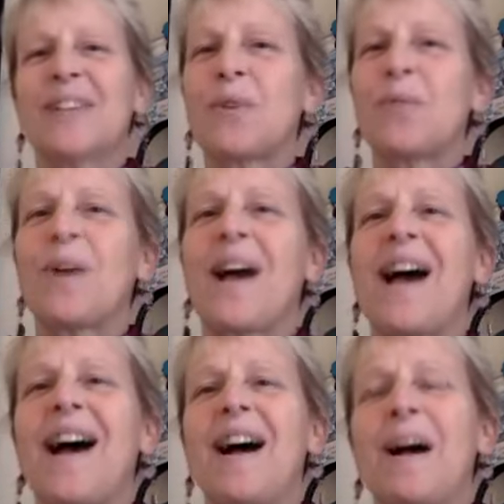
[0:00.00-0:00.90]
so
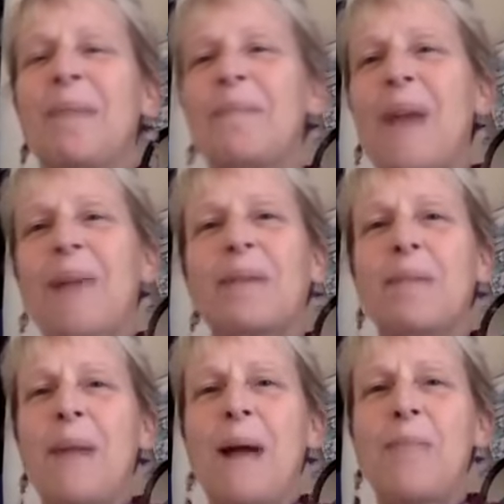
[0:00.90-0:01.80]
um, I'm going to
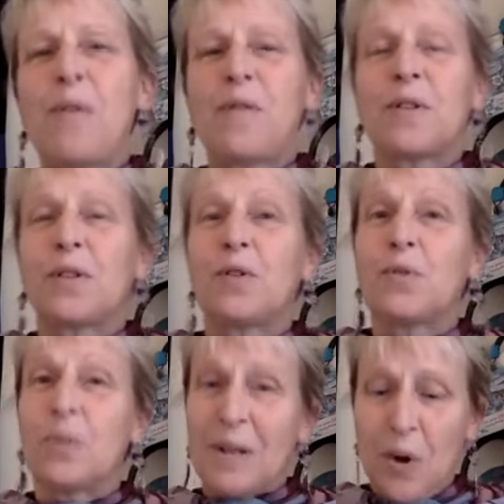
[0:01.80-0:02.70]
pop over to do
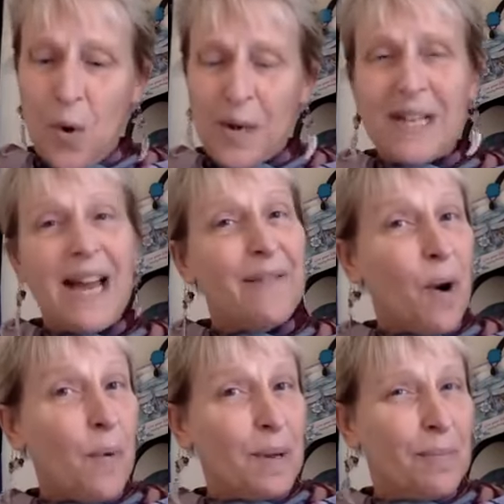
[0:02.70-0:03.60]
the recording. I've
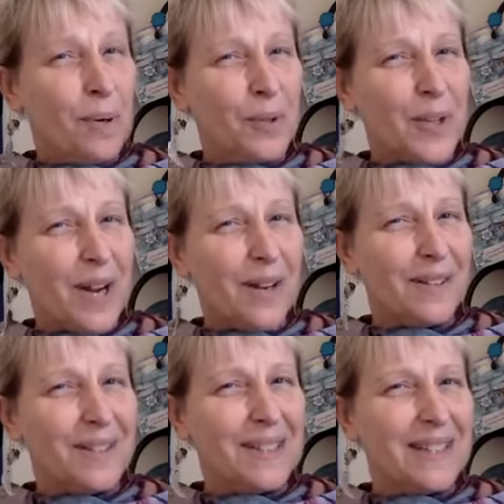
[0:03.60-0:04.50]
already pulled the
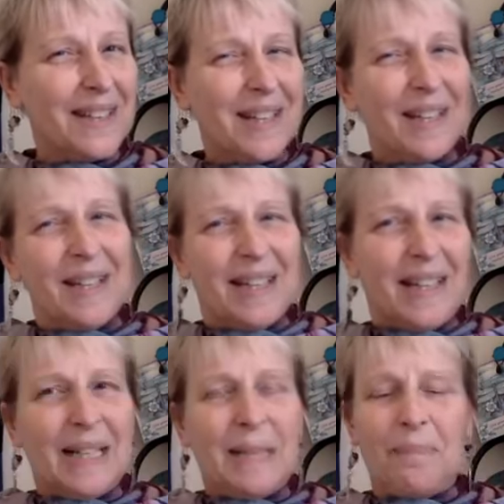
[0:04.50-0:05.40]
cards,
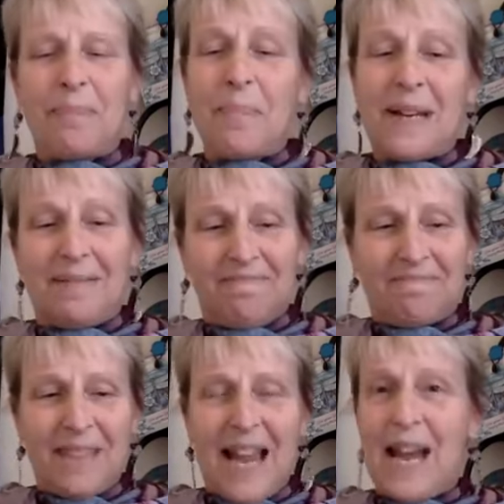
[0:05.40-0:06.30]
um, but
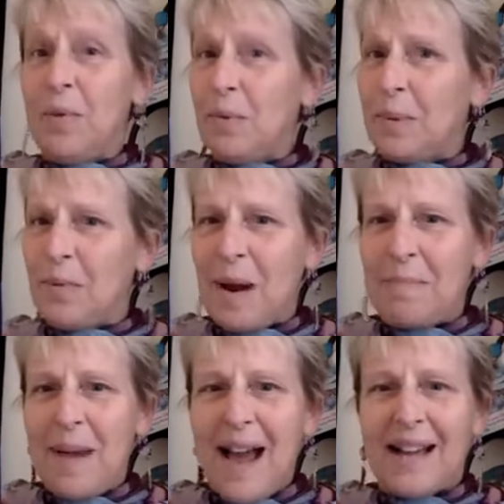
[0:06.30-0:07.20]
I will be right
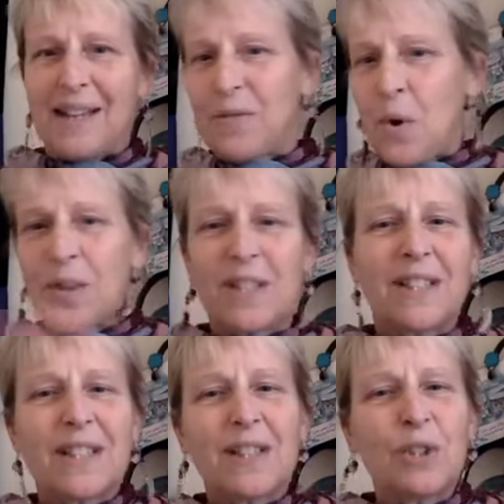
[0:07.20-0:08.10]
back. And of course, it
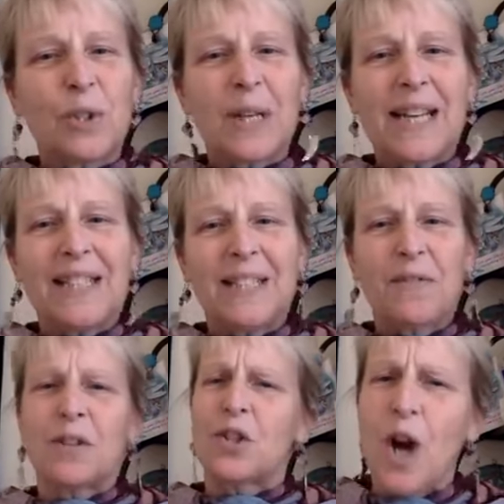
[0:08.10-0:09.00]
doesn't look any
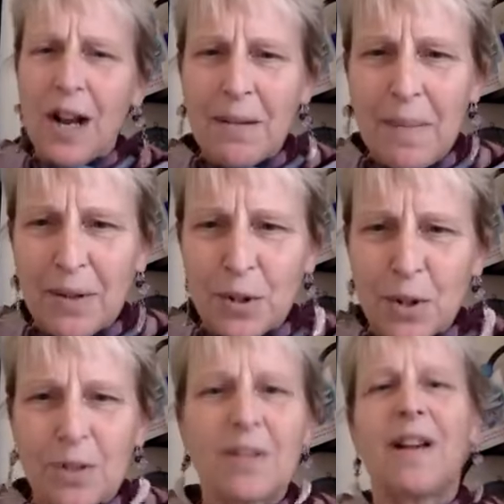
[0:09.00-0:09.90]
different. Talk amongst
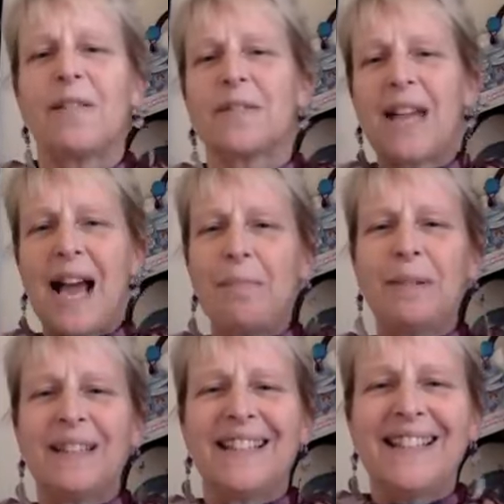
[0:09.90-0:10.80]
yourselves. Hi,
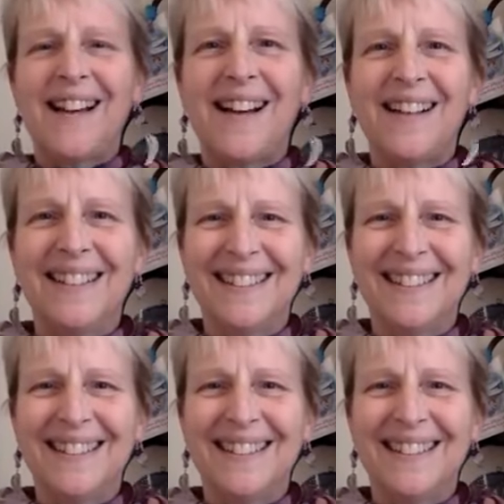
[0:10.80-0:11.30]
Belinda.